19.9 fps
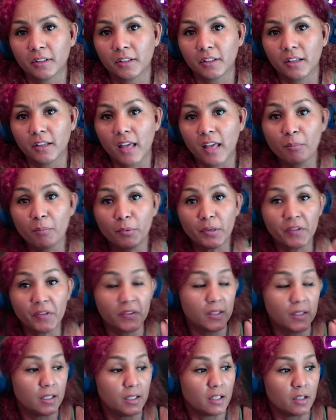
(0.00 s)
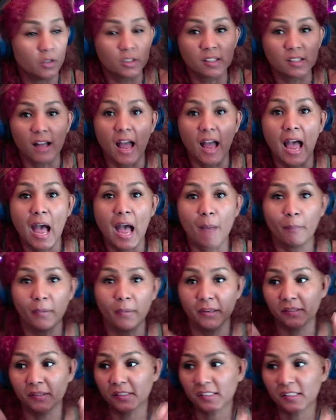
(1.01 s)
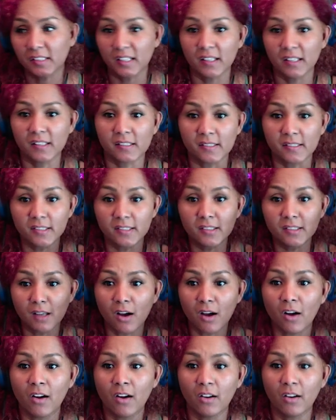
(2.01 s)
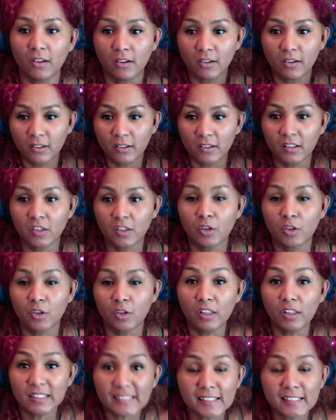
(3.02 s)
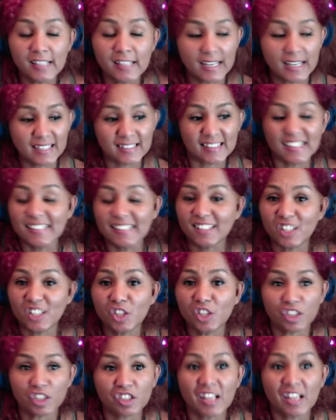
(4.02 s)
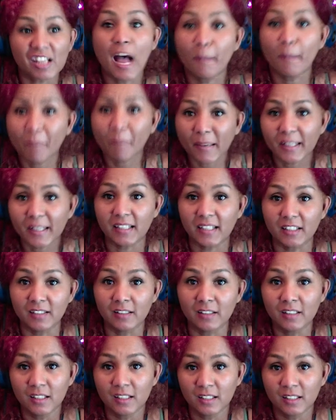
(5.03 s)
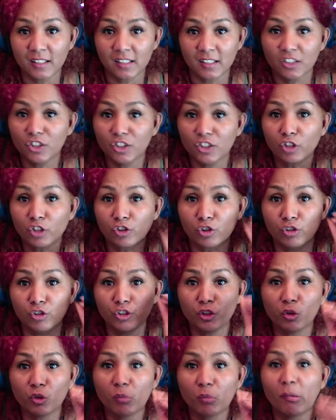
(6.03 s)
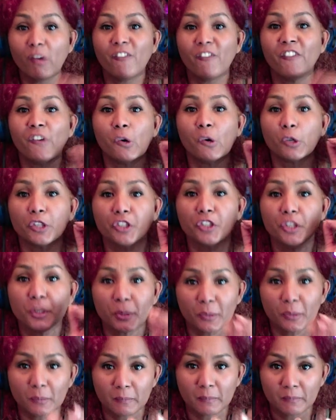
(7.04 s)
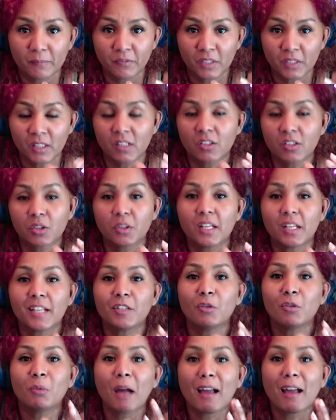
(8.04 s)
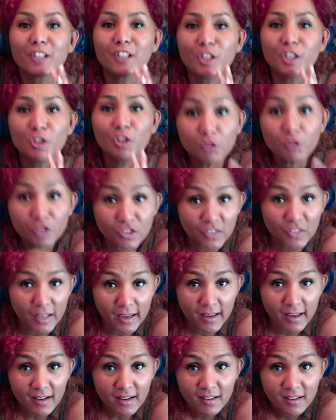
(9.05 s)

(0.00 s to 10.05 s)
everything else that happens is not, it's just happening, not to you, but for you, so that you can use it